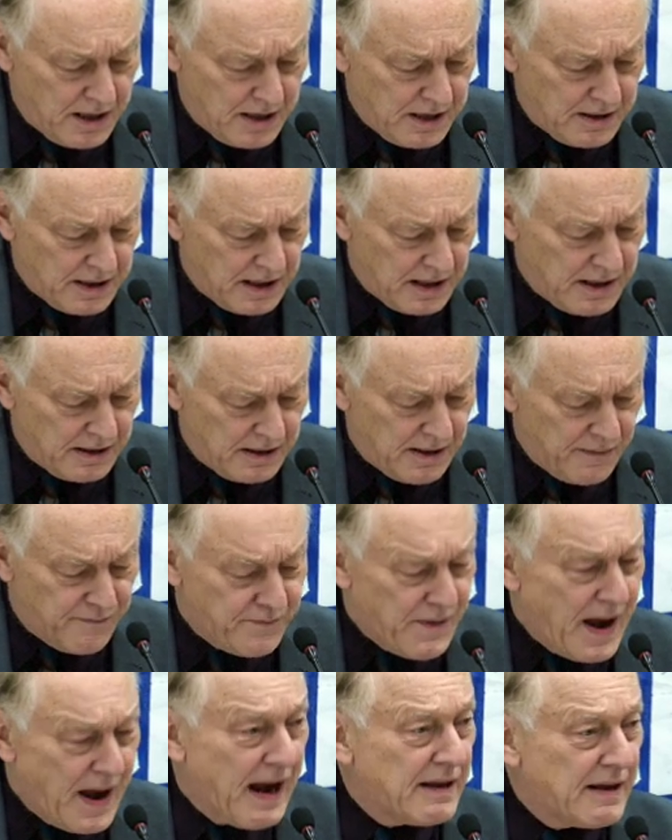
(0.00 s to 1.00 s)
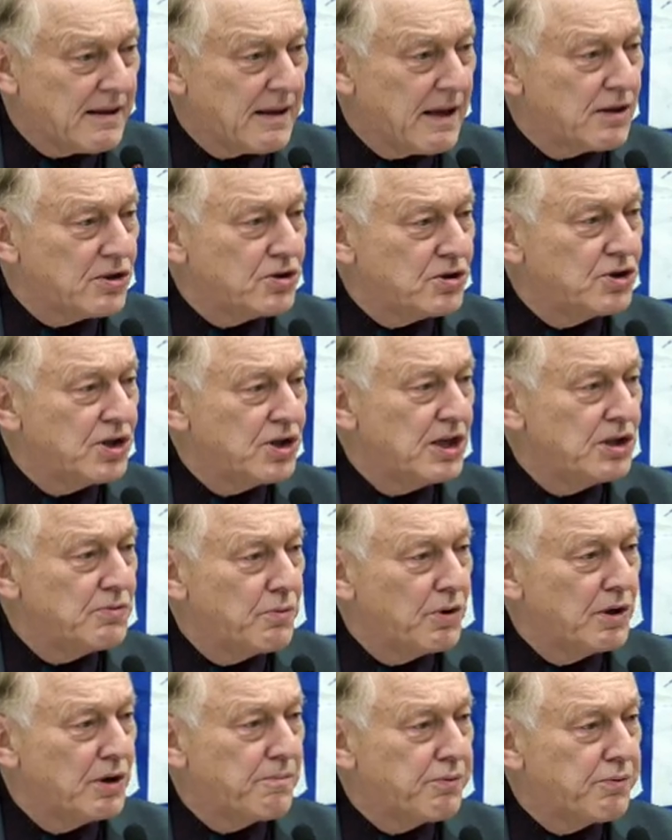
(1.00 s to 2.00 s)
the fact that she
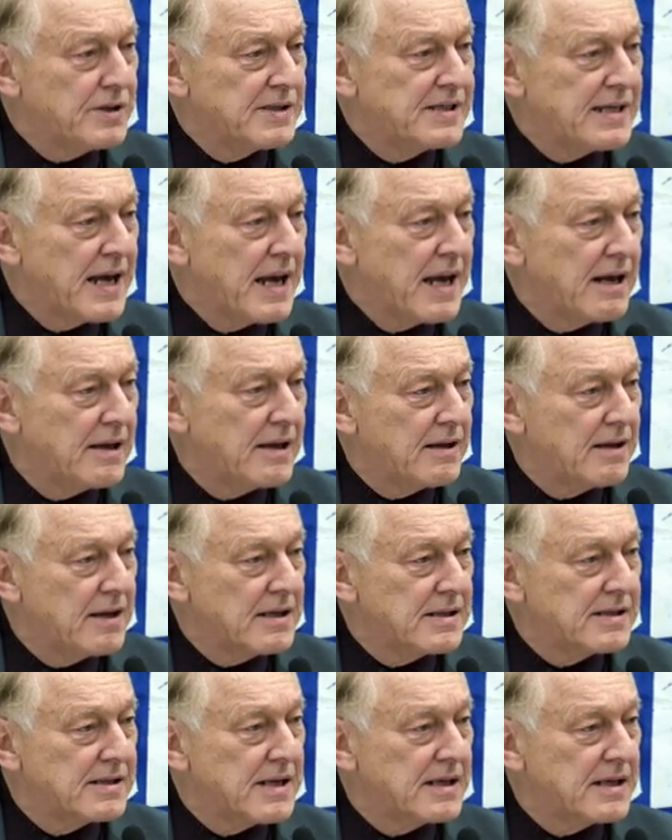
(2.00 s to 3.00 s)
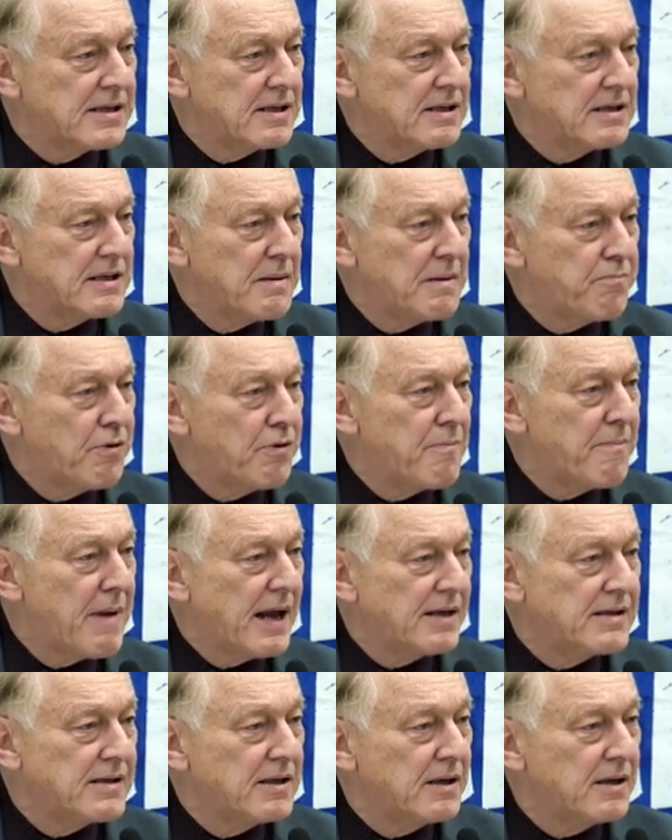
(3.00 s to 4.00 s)
would present this as a
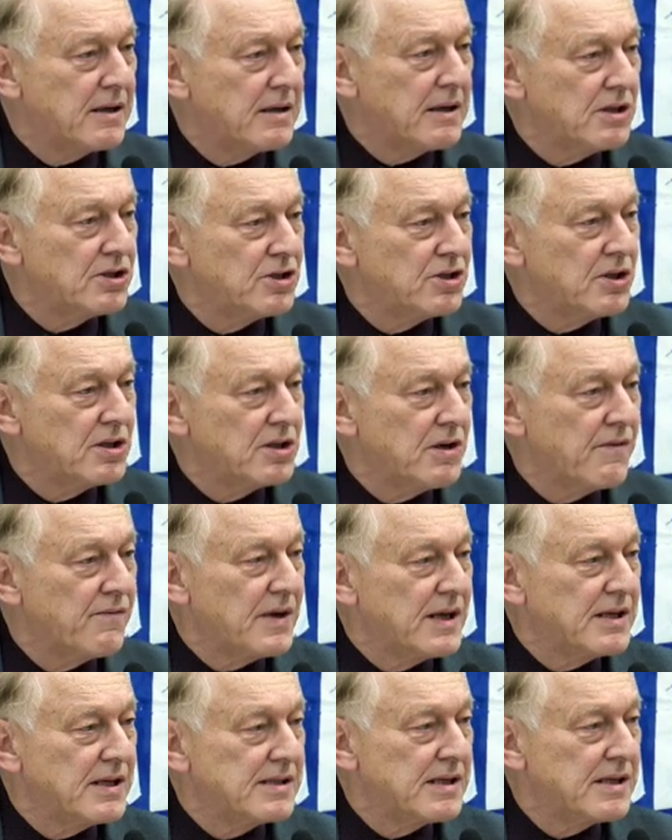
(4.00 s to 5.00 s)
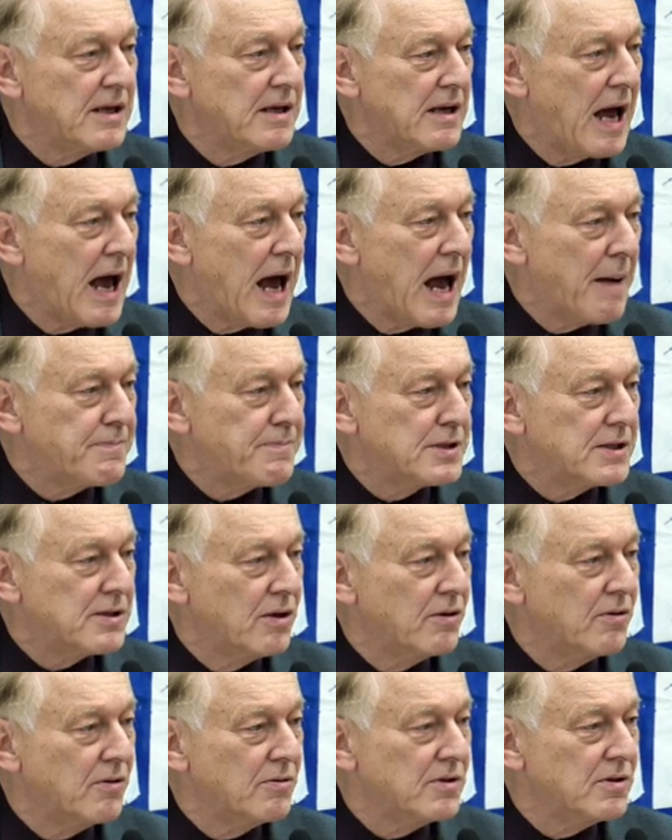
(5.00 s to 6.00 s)
diplomatic initiative is an
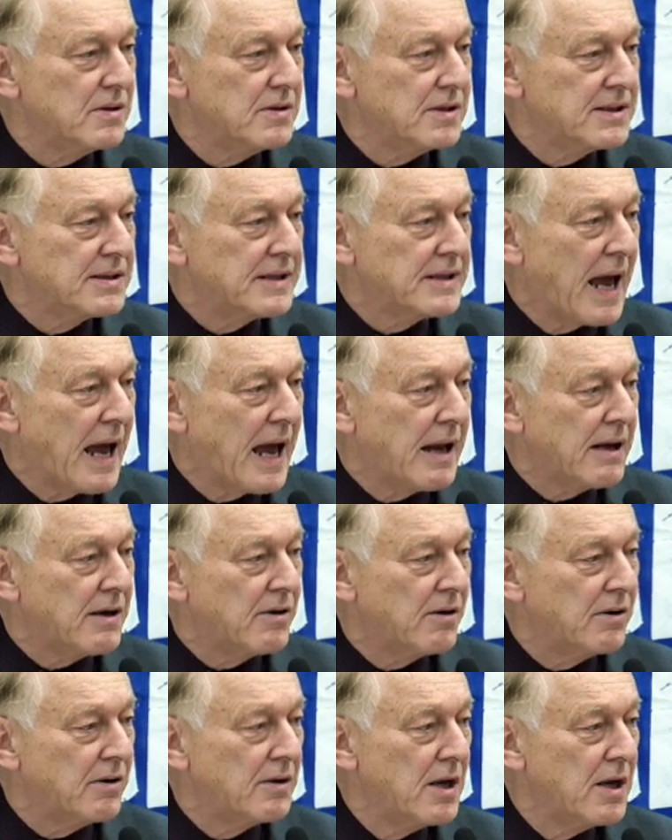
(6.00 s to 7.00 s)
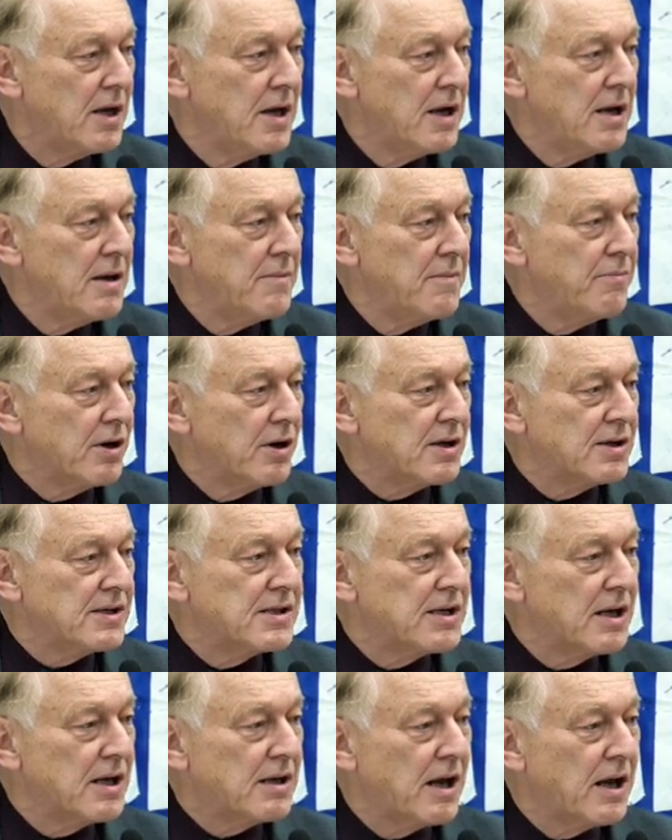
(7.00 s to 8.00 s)
absolute scandal,
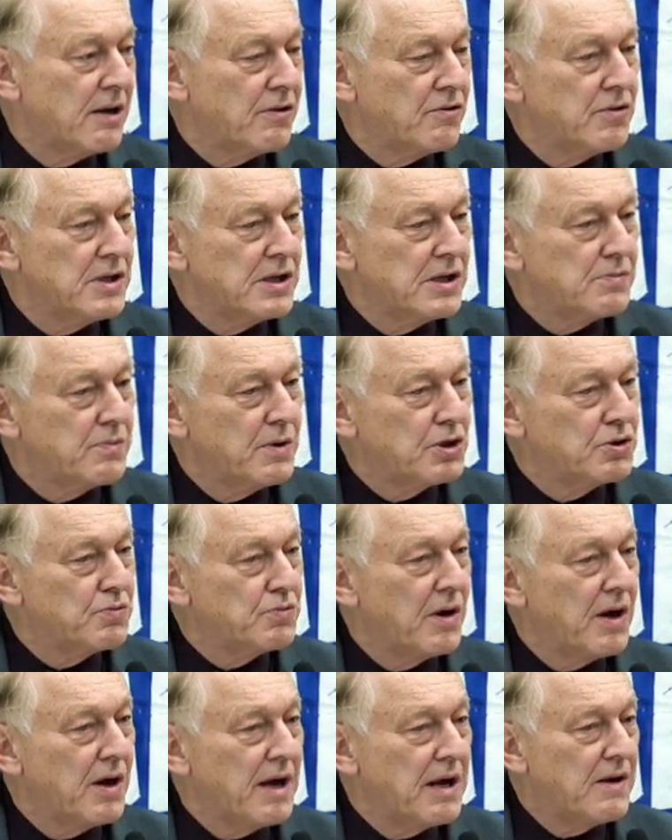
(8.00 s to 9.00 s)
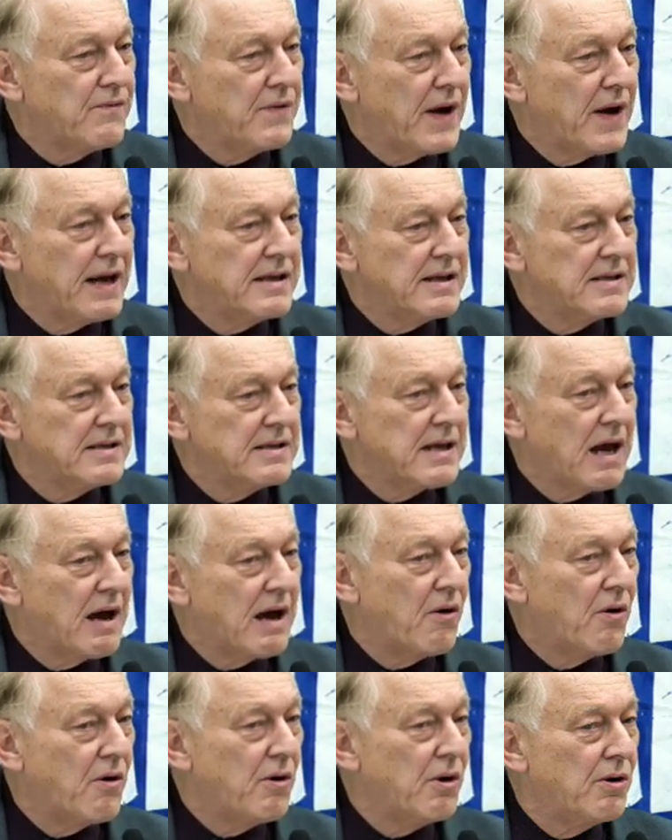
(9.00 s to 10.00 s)
because the countries which were invited are